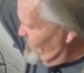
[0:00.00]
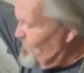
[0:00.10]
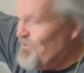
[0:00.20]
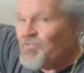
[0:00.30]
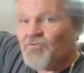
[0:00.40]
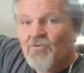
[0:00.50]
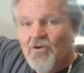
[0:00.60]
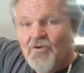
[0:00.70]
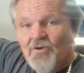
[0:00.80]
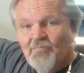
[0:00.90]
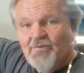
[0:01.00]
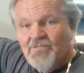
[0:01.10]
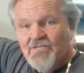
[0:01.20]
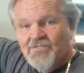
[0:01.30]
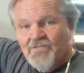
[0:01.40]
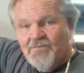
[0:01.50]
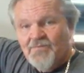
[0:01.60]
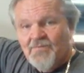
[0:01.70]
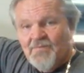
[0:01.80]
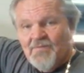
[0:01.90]
to the stronger position.
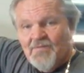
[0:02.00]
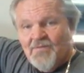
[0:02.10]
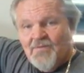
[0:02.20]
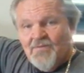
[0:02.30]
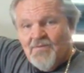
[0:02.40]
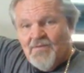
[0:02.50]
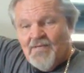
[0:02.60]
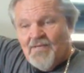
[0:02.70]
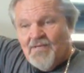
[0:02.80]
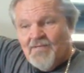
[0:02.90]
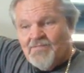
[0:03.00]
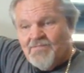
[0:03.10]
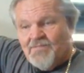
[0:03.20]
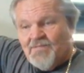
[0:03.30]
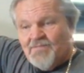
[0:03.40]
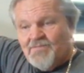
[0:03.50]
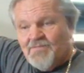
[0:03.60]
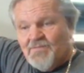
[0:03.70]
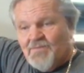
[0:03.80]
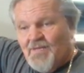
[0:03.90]

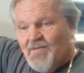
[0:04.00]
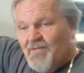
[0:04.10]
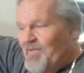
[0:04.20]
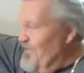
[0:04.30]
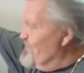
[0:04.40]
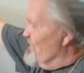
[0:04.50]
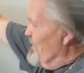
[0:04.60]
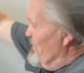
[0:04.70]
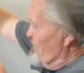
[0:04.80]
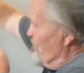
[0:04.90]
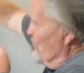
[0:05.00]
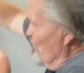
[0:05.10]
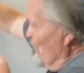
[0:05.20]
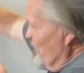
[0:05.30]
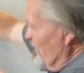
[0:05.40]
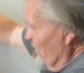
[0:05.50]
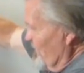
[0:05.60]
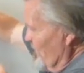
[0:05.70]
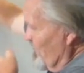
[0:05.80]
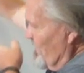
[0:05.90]
It's
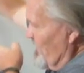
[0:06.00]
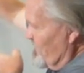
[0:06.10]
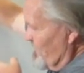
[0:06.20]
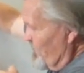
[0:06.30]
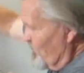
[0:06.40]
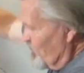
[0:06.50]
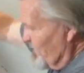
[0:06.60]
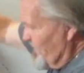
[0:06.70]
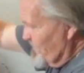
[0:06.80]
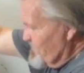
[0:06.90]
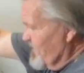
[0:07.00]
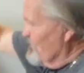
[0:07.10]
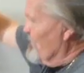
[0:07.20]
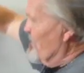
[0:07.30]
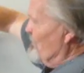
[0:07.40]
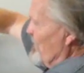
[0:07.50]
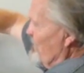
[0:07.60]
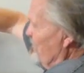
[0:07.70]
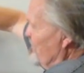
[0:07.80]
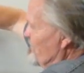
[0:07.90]
moving as a complete assembly
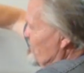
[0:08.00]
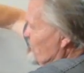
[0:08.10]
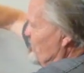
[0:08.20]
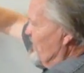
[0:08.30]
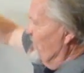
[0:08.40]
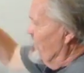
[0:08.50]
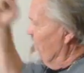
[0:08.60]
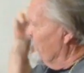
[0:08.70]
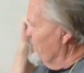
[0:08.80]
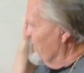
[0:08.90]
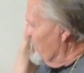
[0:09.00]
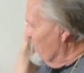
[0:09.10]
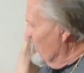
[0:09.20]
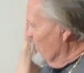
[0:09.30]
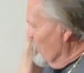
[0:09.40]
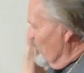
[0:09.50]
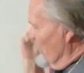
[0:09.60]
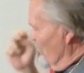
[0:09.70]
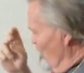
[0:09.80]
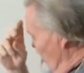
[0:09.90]
rather than just bending in here.
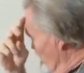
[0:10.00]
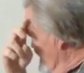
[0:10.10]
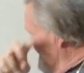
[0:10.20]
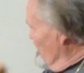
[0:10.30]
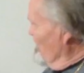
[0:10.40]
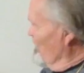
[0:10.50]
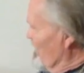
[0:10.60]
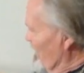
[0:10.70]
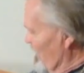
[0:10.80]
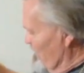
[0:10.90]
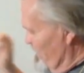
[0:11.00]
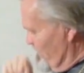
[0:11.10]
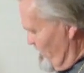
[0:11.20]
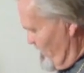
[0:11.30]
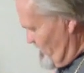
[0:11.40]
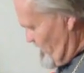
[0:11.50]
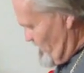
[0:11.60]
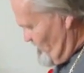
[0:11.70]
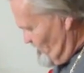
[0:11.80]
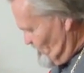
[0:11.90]
Without this on there,